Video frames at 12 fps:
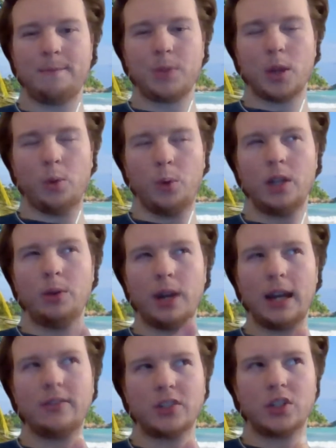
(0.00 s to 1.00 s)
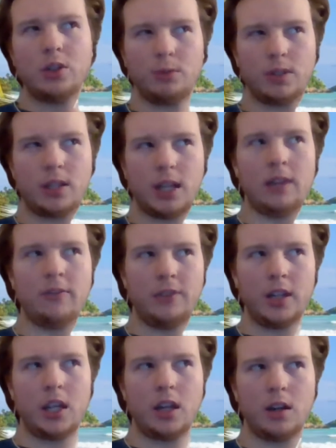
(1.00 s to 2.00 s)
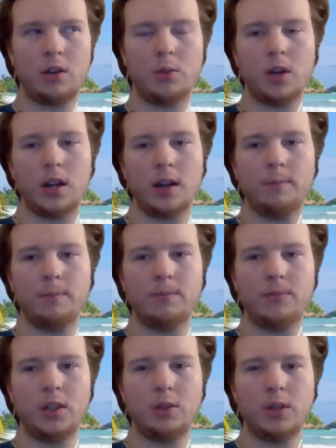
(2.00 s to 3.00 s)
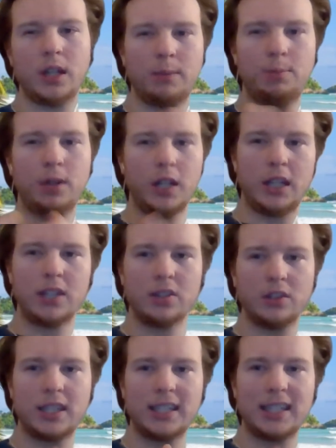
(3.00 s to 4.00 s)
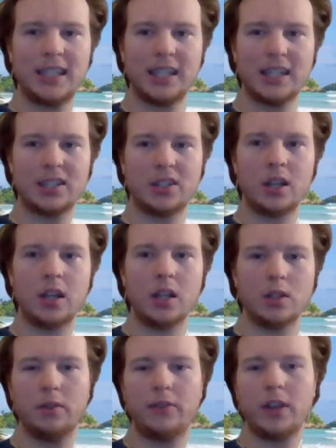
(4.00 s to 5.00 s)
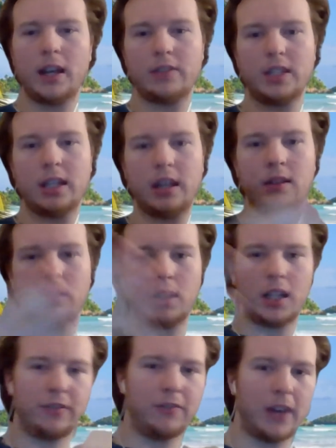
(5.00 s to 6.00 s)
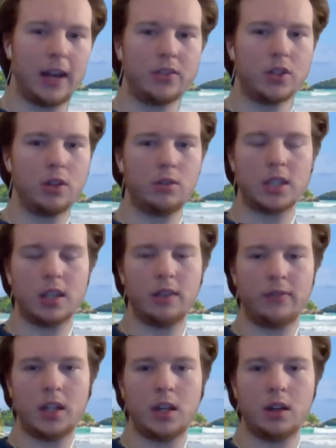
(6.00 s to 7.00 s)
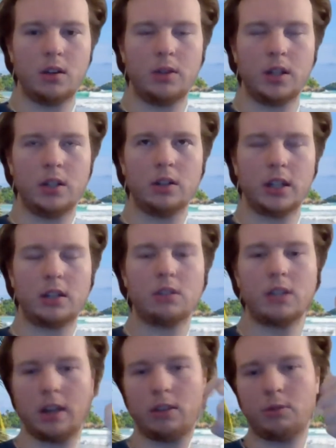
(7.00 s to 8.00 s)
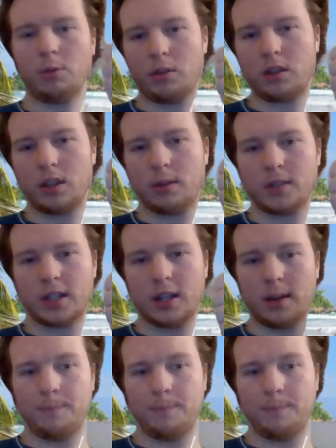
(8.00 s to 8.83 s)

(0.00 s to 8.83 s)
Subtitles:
When you have students in video, you can pretty easily see this. So if you have, say, 5 students in the video, and you're like, okay, throw a thumbs up